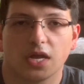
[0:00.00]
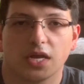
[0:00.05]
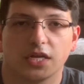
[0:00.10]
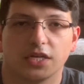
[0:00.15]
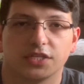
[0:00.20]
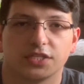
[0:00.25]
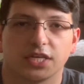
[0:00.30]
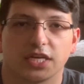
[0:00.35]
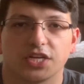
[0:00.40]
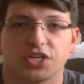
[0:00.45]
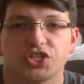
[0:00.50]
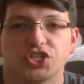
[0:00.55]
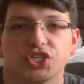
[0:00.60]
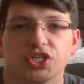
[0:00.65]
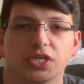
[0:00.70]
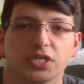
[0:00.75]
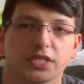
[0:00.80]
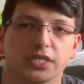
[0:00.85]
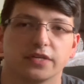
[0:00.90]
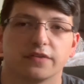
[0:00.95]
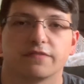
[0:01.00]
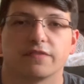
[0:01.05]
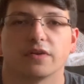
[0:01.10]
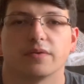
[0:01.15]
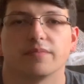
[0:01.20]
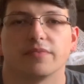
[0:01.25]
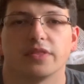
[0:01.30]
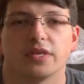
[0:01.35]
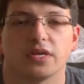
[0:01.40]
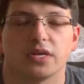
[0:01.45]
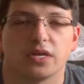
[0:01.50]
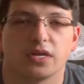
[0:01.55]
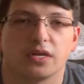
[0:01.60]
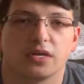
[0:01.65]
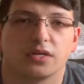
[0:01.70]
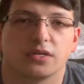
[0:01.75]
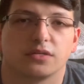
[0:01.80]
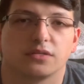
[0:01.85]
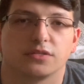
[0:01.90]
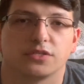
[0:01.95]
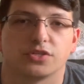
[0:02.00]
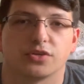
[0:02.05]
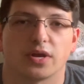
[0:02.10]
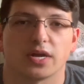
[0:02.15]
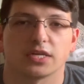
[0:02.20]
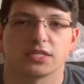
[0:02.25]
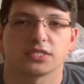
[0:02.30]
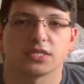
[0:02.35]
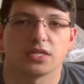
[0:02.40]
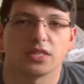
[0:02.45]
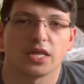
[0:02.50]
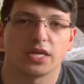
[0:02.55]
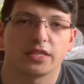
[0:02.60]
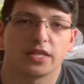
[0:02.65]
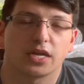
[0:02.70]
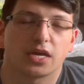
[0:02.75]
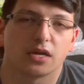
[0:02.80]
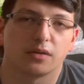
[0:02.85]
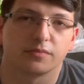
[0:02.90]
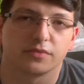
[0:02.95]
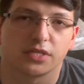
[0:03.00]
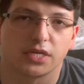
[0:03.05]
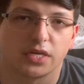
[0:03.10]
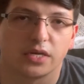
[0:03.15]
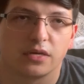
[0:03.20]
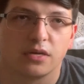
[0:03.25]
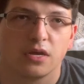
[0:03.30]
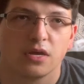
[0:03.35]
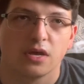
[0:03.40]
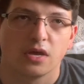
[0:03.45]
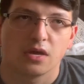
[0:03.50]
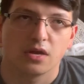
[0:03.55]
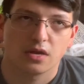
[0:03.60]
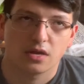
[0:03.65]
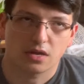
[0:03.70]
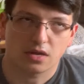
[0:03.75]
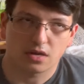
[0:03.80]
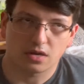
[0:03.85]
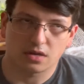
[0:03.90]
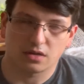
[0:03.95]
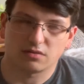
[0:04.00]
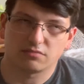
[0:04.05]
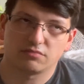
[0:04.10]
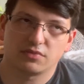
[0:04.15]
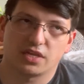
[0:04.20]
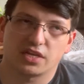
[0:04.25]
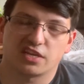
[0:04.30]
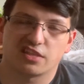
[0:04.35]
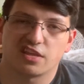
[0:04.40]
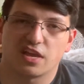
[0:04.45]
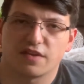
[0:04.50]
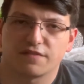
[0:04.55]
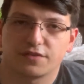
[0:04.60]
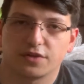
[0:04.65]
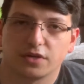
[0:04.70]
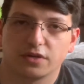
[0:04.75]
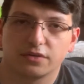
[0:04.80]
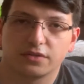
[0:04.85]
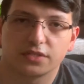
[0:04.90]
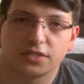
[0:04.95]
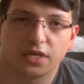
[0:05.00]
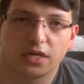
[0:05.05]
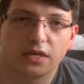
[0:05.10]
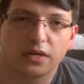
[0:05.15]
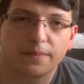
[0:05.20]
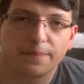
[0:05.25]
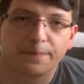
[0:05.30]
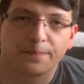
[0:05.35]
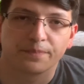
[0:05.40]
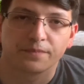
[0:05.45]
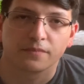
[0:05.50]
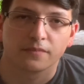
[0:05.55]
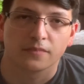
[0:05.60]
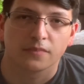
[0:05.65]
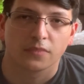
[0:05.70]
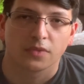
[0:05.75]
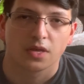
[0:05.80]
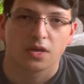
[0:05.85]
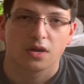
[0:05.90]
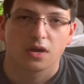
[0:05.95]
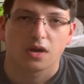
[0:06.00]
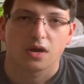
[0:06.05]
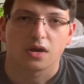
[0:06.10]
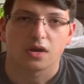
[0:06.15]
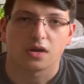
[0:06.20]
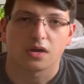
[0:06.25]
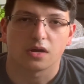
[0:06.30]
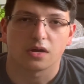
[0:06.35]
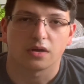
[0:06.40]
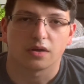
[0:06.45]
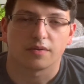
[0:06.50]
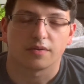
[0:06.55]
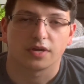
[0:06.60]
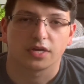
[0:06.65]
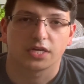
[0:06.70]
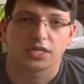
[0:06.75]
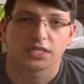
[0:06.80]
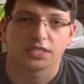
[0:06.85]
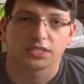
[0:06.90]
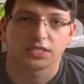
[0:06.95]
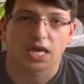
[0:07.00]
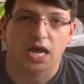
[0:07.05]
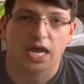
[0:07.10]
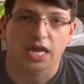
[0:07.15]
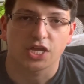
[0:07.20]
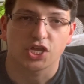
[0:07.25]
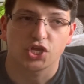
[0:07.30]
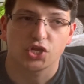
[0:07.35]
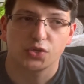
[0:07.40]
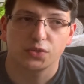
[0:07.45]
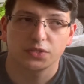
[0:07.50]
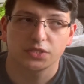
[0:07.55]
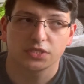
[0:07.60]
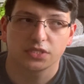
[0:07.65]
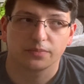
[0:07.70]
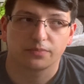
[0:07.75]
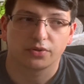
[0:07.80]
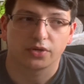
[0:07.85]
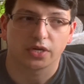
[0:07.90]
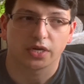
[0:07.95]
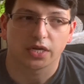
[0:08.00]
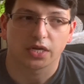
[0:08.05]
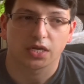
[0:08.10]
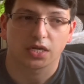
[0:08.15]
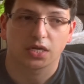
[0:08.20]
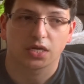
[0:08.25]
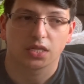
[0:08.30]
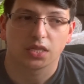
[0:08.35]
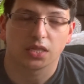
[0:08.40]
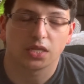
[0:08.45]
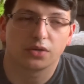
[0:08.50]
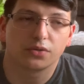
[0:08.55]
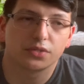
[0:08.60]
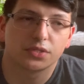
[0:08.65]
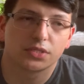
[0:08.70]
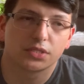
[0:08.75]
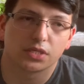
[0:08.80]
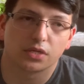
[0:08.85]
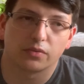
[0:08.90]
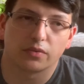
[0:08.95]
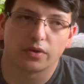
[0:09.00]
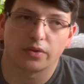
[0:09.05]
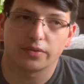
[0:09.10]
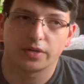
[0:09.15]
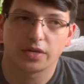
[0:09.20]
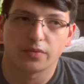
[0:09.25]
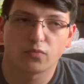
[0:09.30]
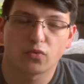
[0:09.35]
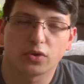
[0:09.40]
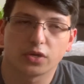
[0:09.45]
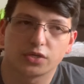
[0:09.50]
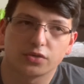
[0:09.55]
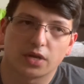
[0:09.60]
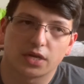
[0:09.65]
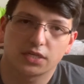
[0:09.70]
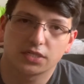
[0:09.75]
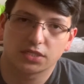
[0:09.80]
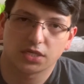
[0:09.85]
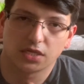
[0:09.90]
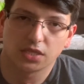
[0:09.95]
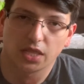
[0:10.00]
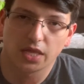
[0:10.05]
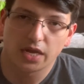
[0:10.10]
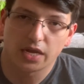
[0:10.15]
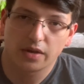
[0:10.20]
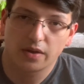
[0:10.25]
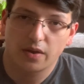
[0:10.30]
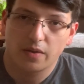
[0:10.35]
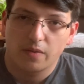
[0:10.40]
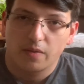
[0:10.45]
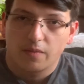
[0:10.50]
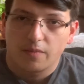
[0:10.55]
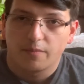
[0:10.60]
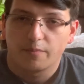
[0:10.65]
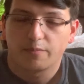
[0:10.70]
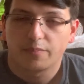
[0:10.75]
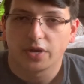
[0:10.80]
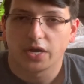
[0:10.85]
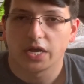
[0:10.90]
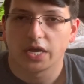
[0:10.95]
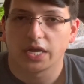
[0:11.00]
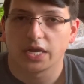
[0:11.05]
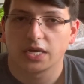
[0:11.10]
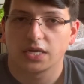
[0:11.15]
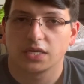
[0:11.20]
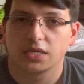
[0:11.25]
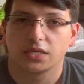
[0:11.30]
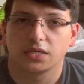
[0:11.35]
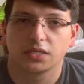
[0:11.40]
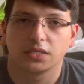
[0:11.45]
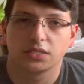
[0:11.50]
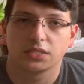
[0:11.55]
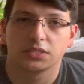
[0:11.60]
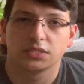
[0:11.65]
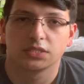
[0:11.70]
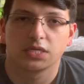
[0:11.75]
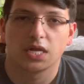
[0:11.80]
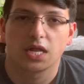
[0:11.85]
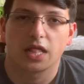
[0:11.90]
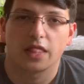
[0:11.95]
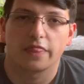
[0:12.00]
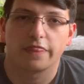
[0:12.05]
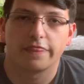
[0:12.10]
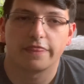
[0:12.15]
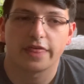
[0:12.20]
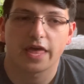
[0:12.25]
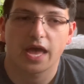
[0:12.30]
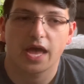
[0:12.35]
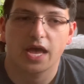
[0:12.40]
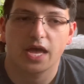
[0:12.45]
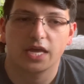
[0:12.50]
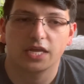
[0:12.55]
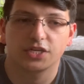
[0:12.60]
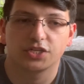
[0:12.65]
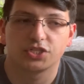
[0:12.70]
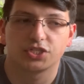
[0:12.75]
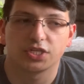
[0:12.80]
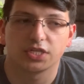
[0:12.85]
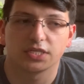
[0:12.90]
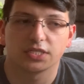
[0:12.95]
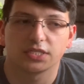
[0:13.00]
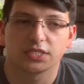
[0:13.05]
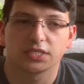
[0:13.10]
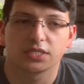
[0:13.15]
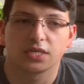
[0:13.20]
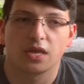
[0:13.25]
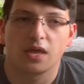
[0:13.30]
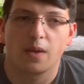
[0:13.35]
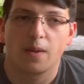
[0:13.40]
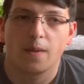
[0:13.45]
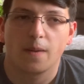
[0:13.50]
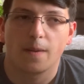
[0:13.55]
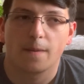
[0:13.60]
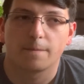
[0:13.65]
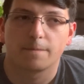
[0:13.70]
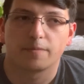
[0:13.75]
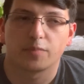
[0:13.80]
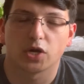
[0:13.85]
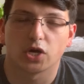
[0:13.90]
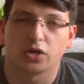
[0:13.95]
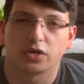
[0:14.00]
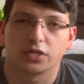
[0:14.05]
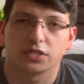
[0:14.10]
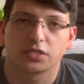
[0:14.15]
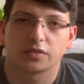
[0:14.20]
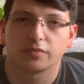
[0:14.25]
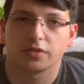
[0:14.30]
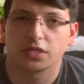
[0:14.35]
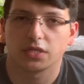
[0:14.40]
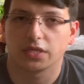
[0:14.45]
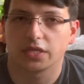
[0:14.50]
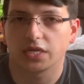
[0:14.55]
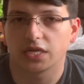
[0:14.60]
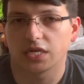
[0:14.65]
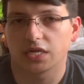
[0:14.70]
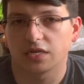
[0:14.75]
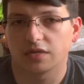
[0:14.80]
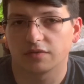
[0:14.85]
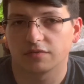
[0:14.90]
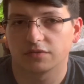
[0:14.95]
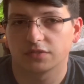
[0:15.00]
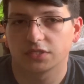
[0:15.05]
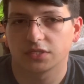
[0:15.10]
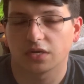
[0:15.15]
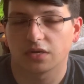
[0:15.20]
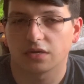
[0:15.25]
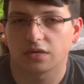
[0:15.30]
it's like shielded from the direct sunlight that comes in. like in the afternoon sun. Because I used to put it closer where it would get more direct sunlight, but that just burned some of the leaves.